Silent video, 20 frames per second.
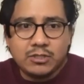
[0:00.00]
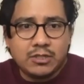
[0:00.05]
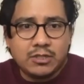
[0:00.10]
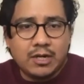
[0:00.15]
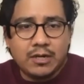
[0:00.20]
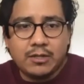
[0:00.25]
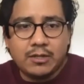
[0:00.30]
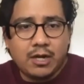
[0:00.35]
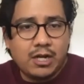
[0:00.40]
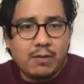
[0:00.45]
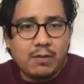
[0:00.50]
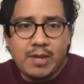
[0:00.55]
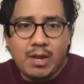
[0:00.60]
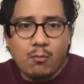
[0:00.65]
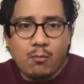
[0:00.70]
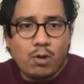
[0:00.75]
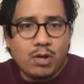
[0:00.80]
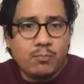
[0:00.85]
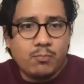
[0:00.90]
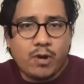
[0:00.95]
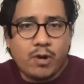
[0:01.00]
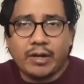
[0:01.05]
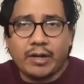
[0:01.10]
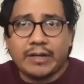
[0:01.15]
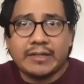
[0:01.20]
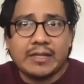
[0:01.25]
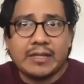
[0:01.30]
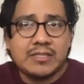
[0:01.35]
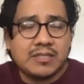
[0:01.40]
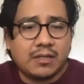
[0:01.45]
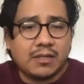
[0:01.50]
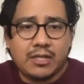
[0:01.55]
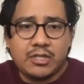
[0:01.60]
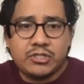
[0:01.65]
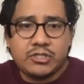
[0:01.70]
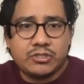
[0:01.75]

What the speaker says: They're going to be on one product and suddenly